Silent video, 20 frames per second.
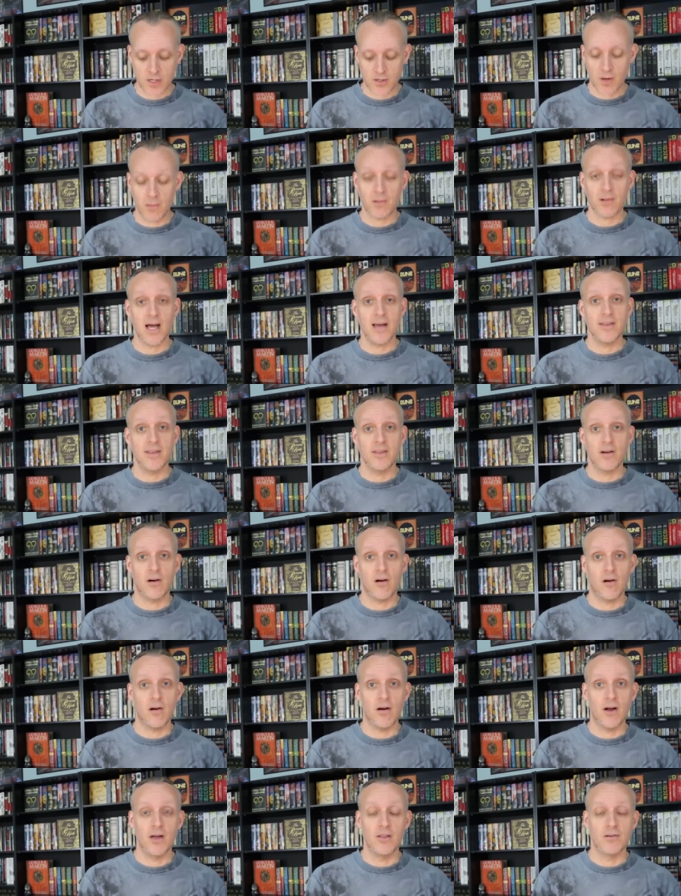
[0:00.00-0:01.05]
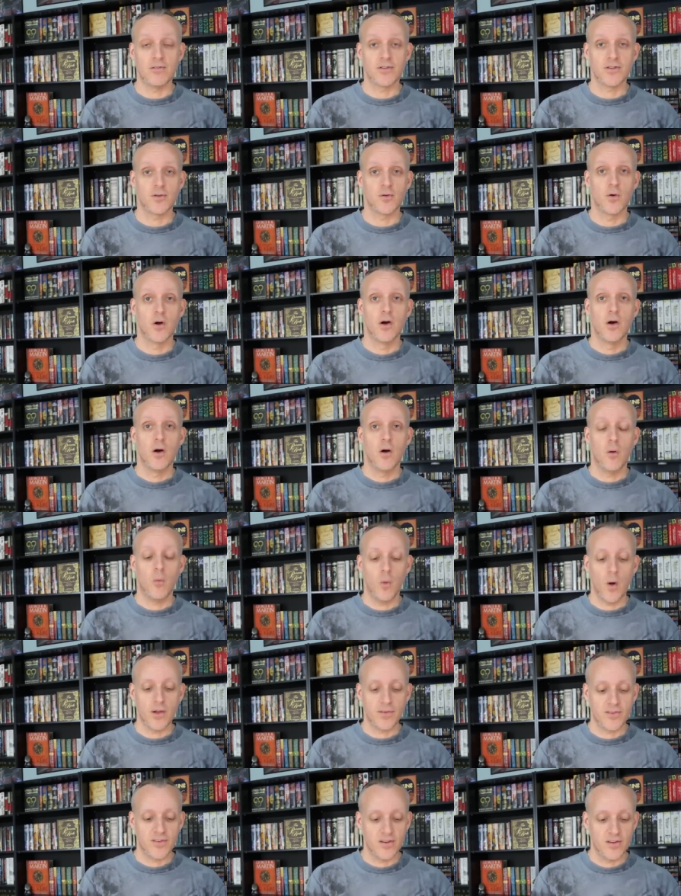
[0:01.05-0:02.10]
so I'm glad that there are others who
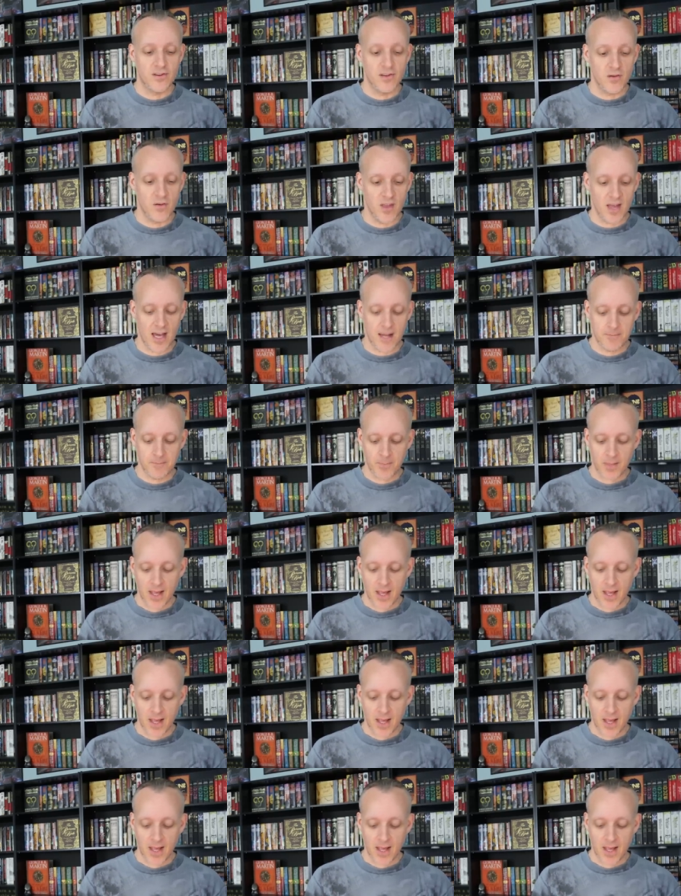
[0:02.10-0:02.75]
want to do that.